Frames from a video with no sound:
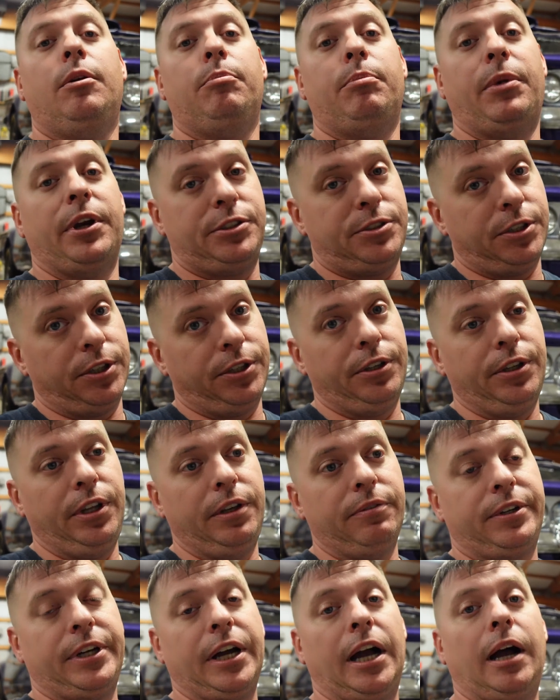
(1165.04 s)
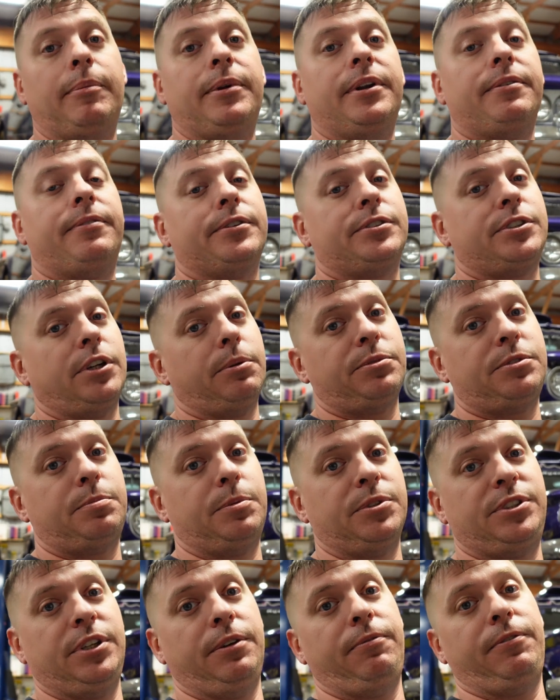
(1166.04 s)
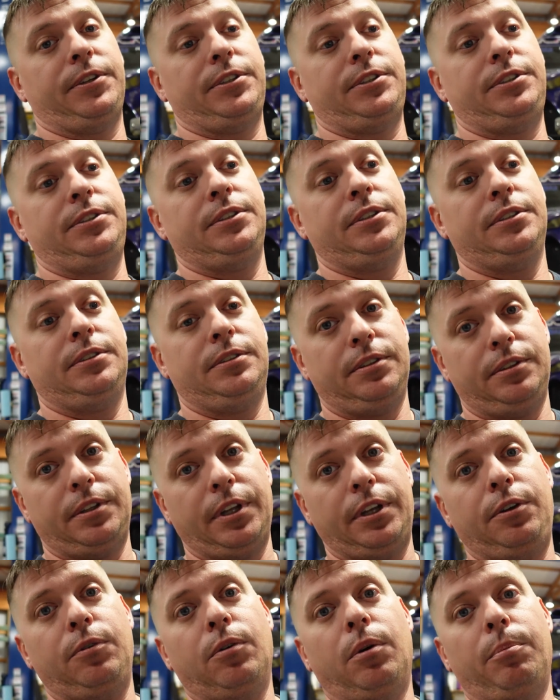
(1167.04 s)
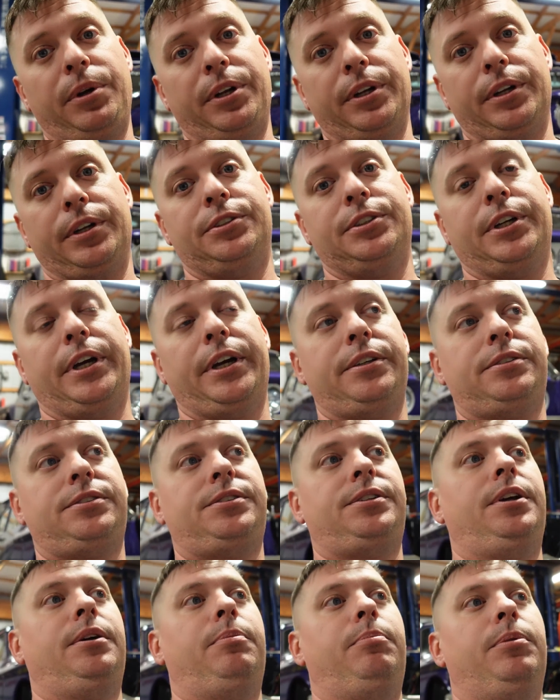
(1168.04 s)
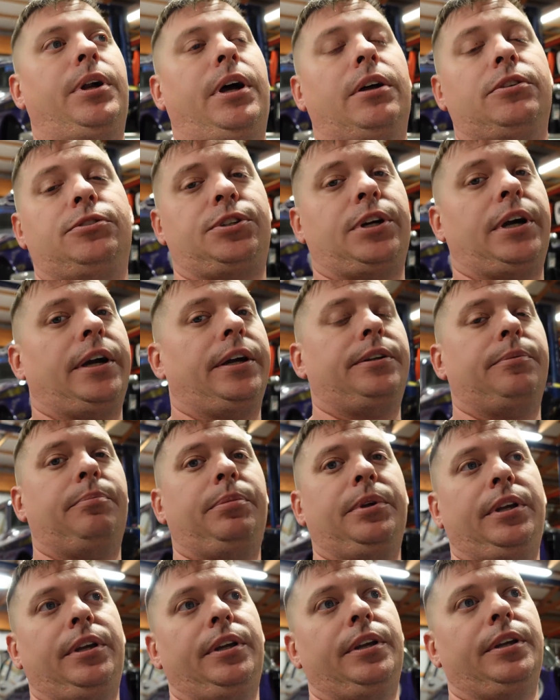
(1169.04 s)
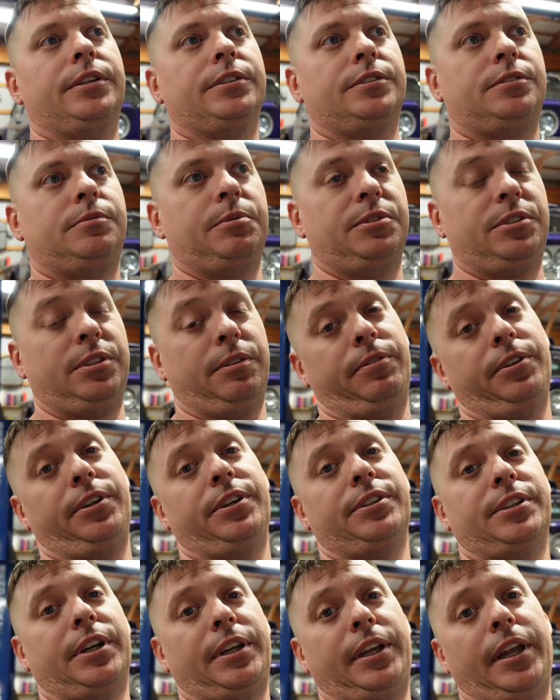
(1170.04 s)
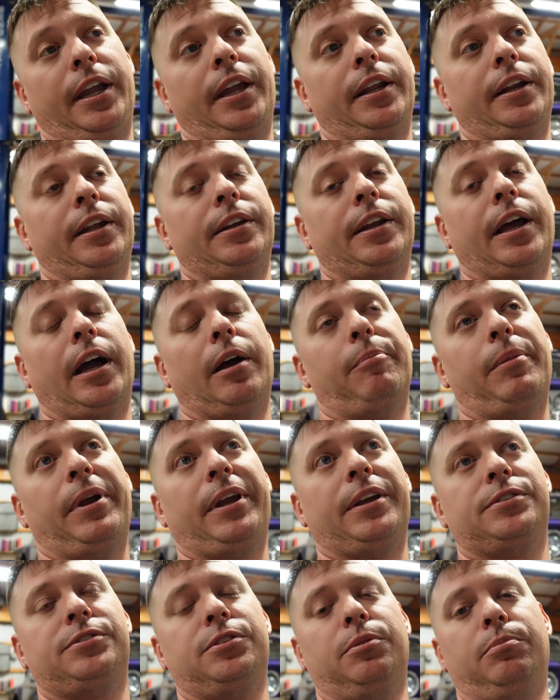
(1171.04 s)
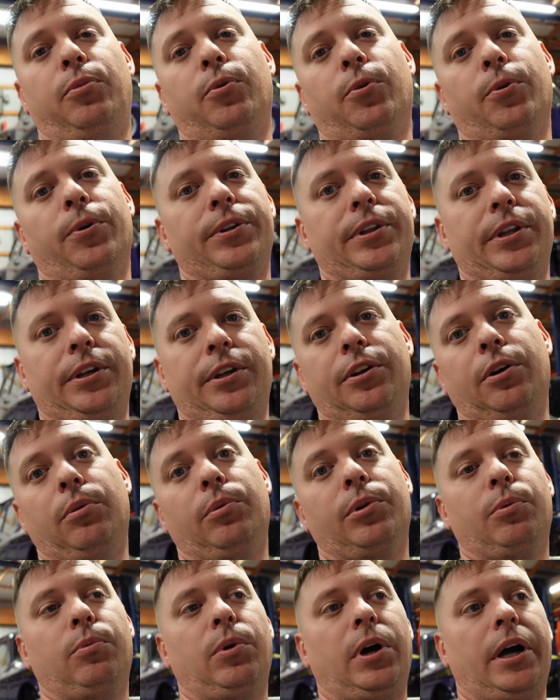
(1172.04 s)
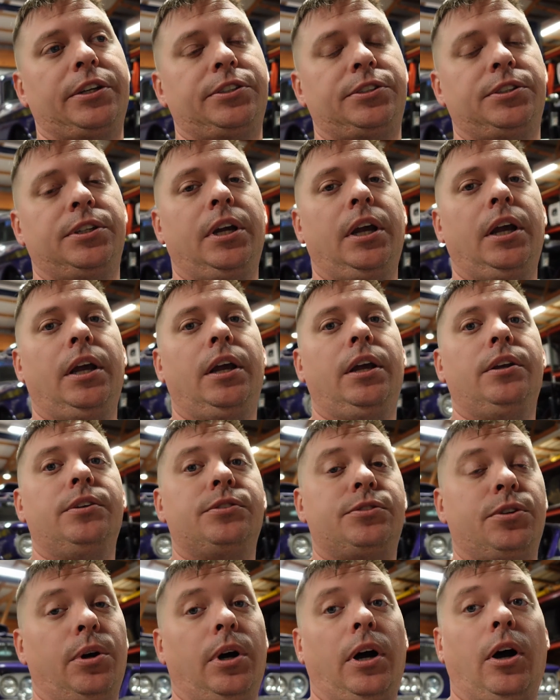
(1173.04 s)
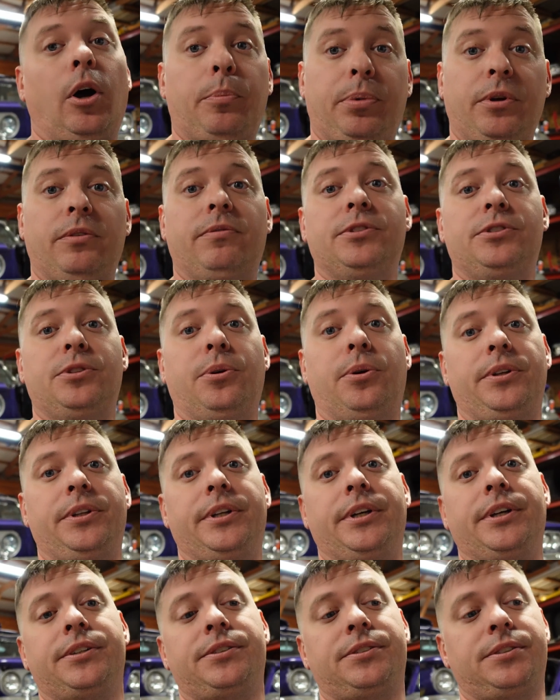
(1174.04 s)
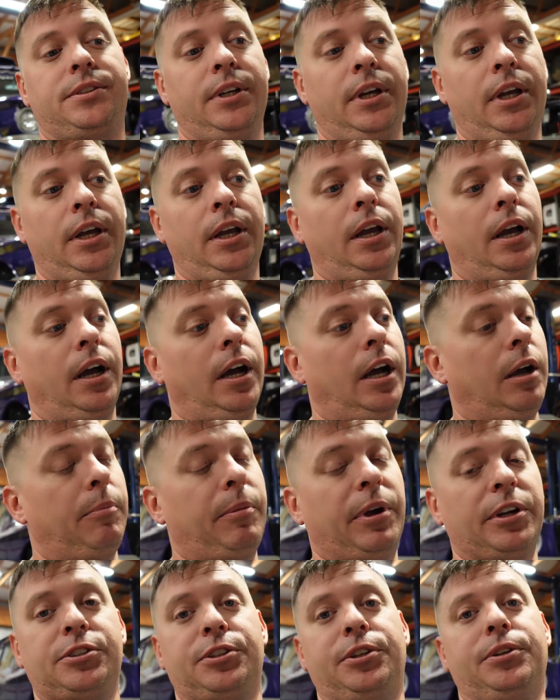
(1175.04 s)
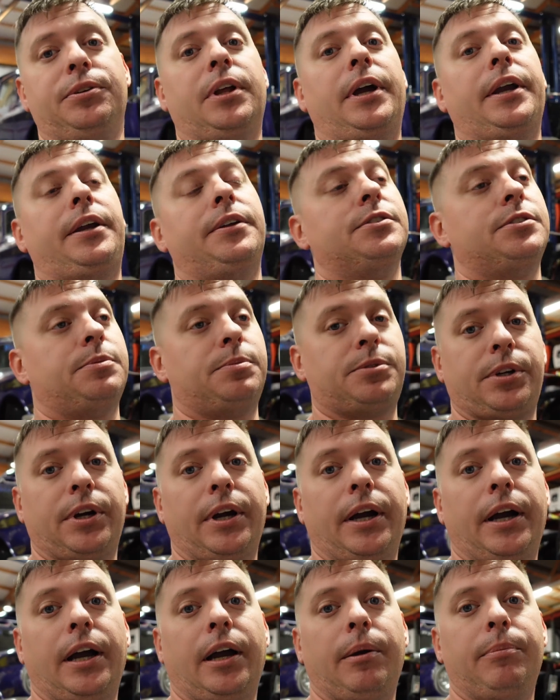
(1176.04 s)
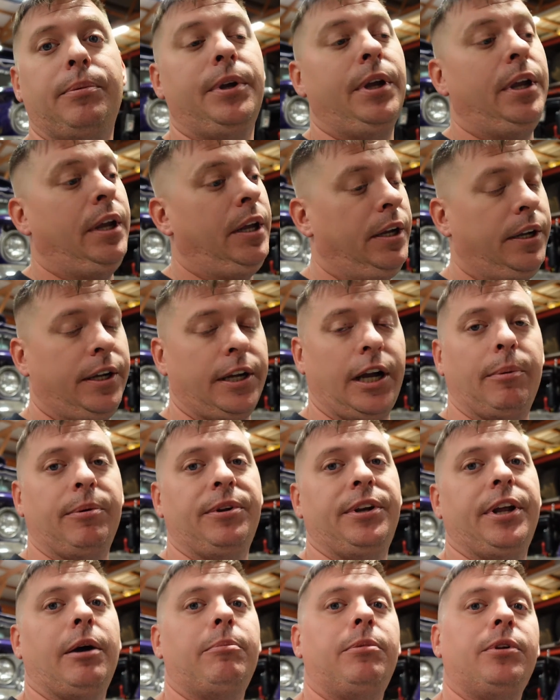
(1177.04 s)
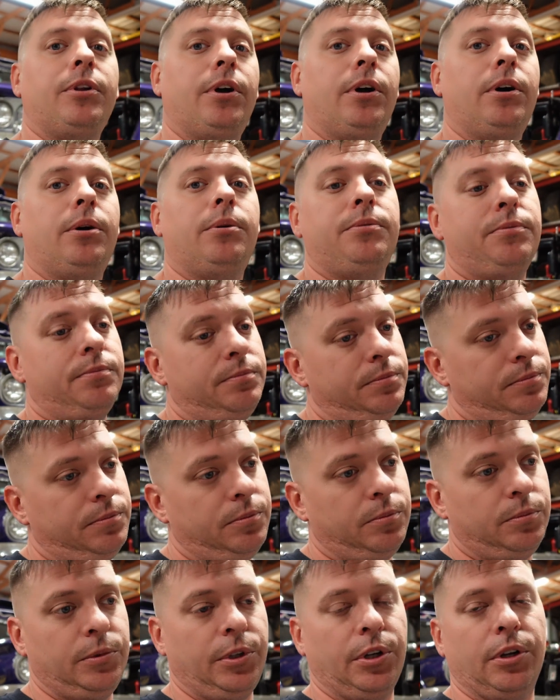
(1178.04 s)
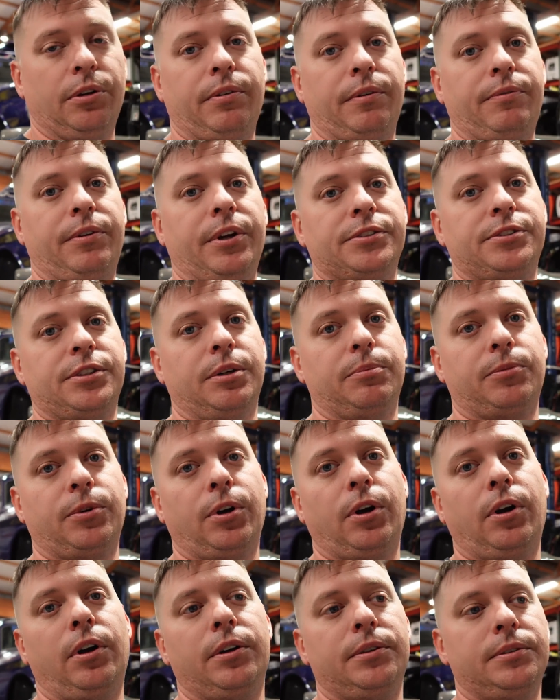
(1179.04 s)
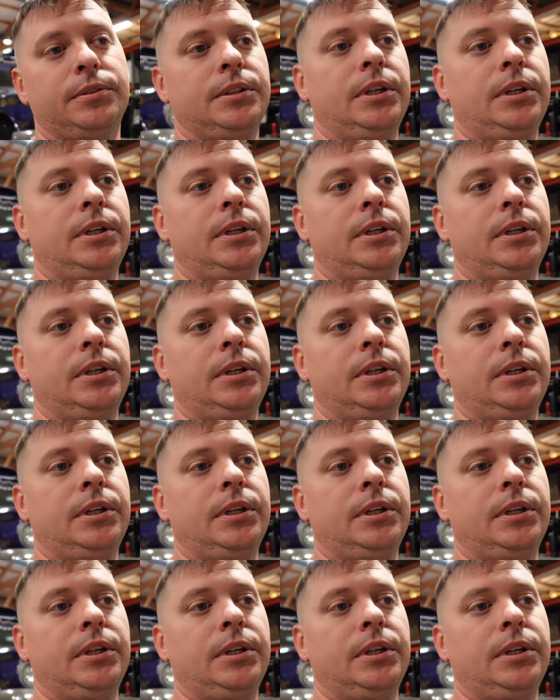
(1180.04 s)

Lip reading: Make sure you leave a comment if there's something specific that you want me to address, but I'll try to be as specific as I can and not make it so boring that you don't want to watch. So I hope you've enjoyed this. Make sure you like and subscribe, comment down below, if I've done something wrong.